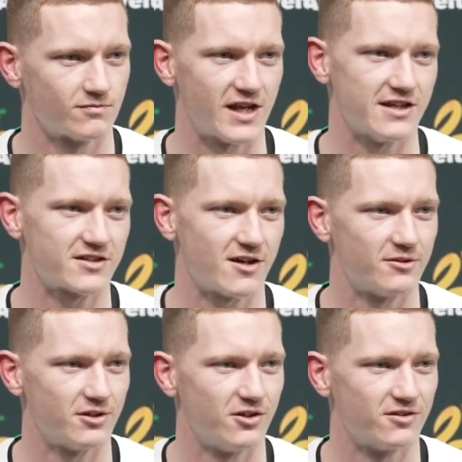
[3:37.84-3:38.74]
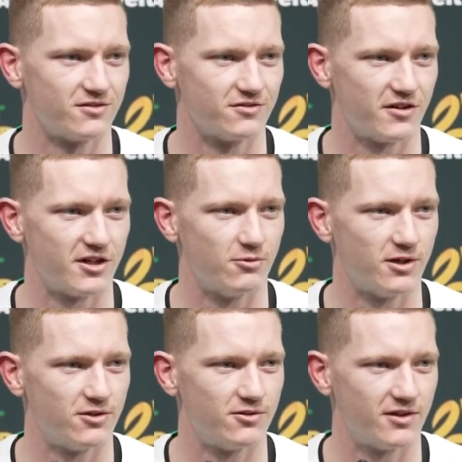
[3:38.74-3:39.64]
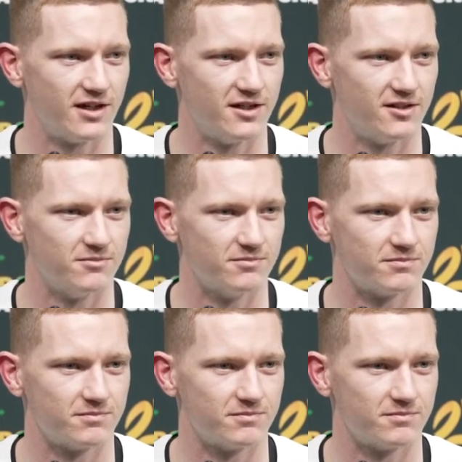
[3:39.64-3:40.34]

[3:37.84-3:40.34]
Yeah, he's coming along very well.